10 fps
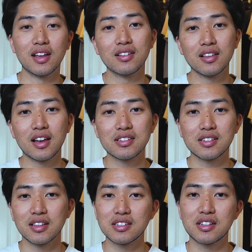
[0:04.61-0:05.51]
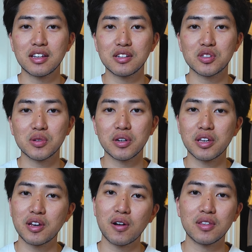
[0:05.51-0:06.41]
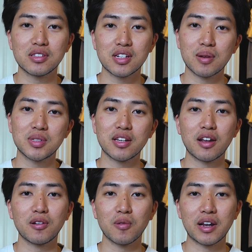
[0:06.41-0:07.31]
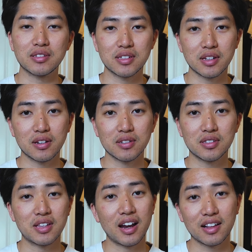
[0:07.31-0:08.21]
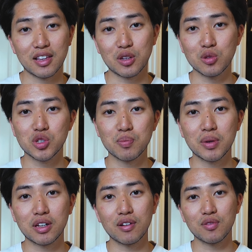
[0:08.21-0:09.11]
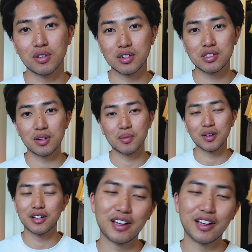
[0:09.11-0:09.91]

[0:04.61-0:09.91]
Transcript: Nonetheless, let's get into it. Here are the top 10 underrated sneakers that I think you should pick up for this summer.